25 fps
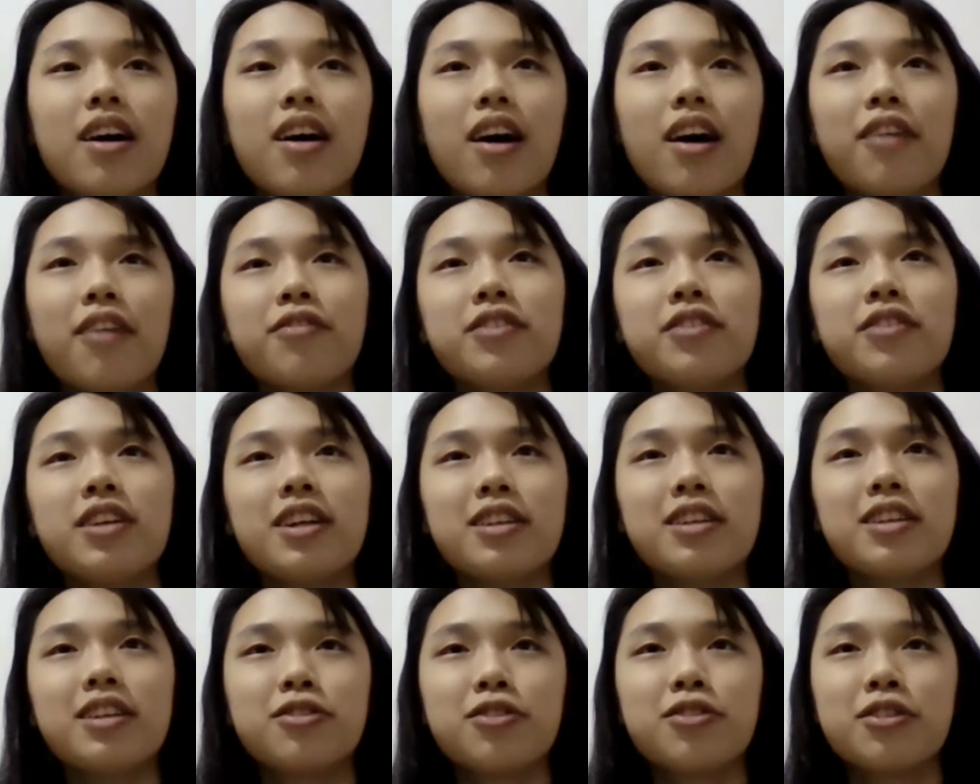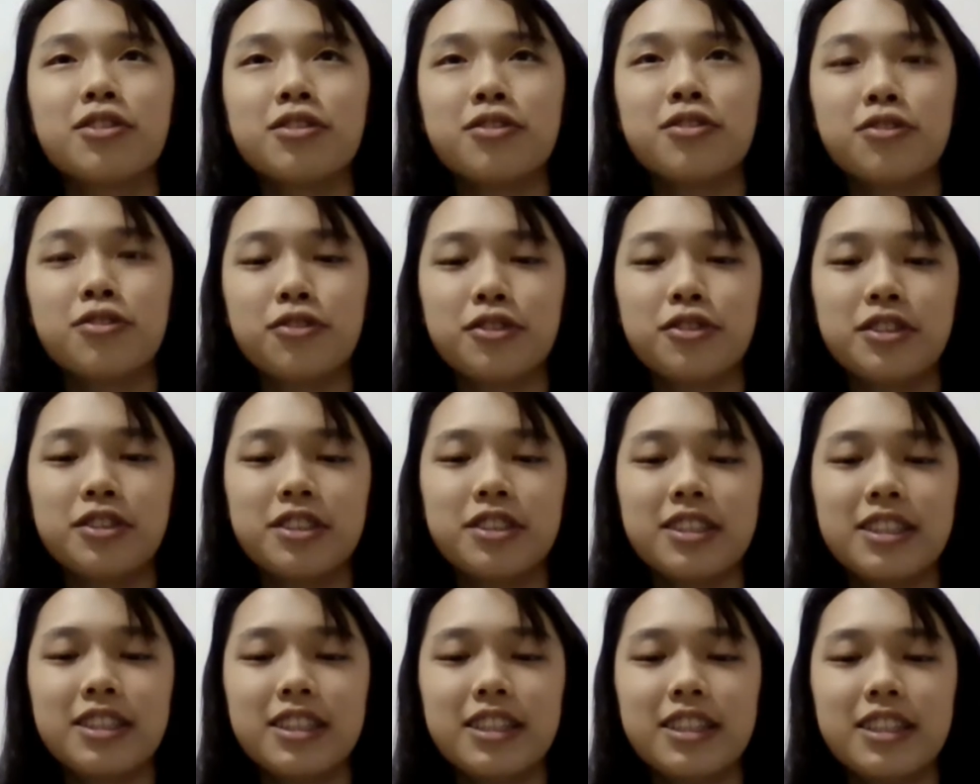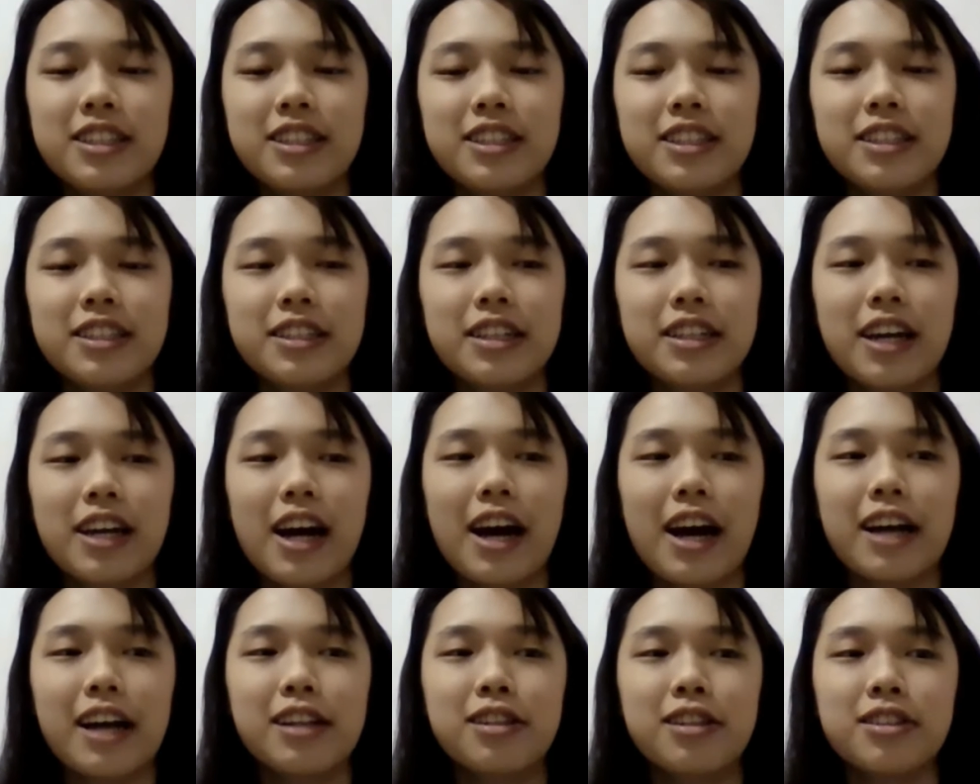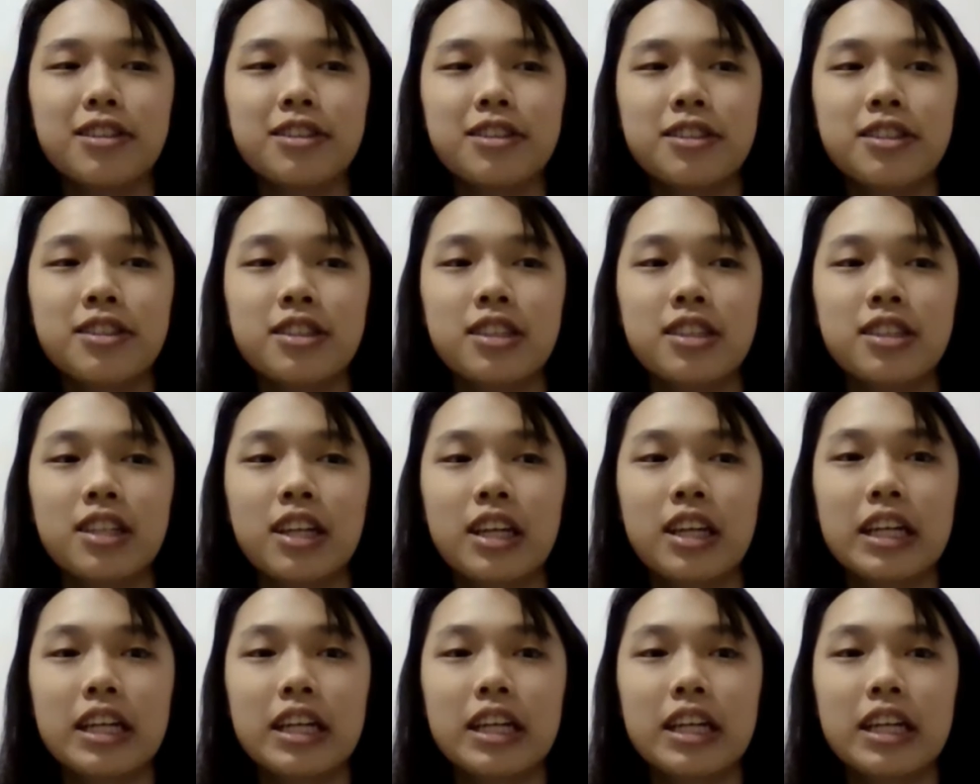After I joined Trinity, I learned